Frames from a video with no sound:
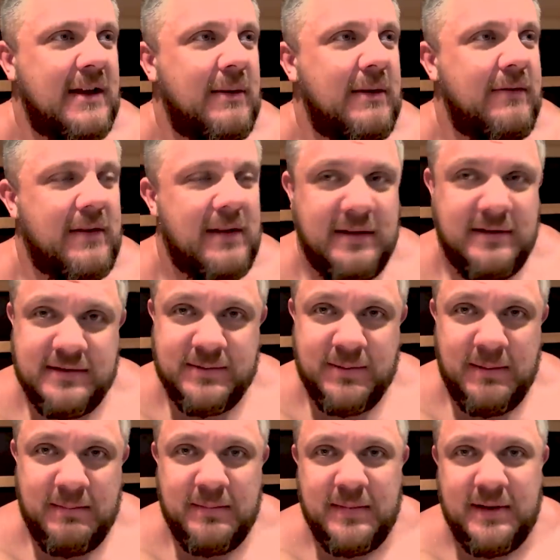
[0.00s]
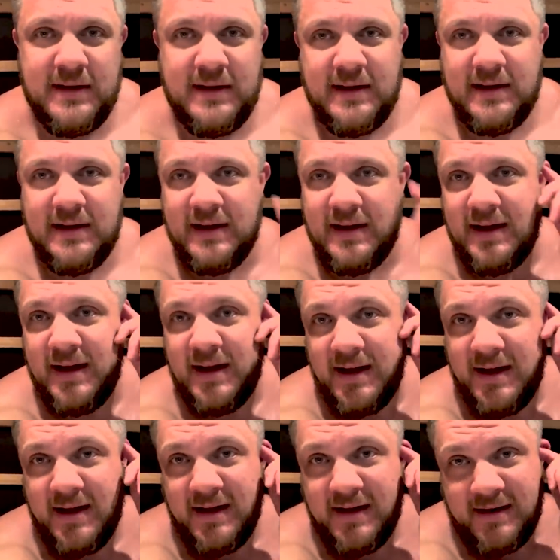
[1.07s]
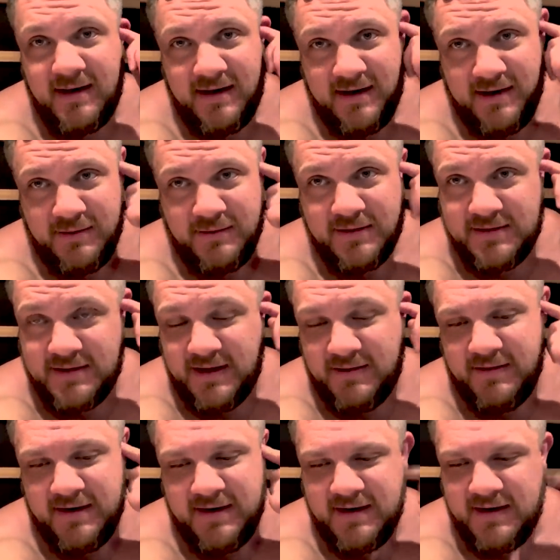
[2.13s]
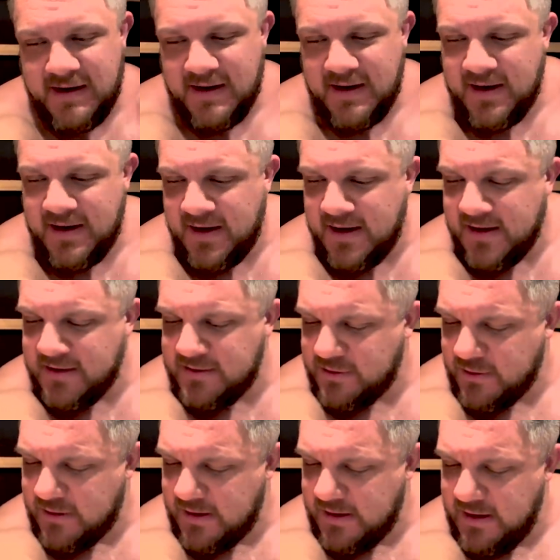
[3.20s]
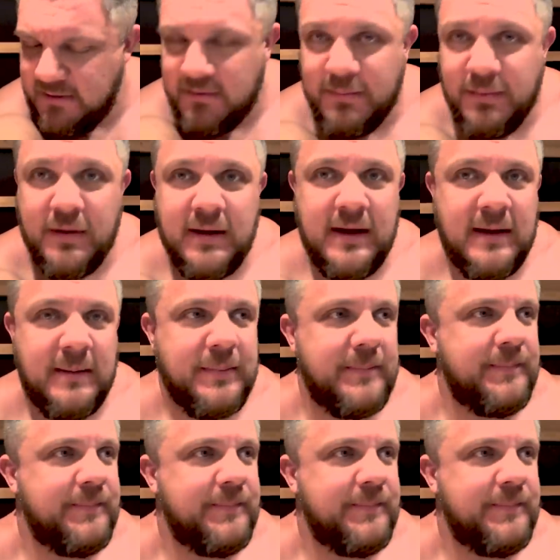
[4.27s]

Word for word: Went for a little swim, and now just having a sauna heat the body up.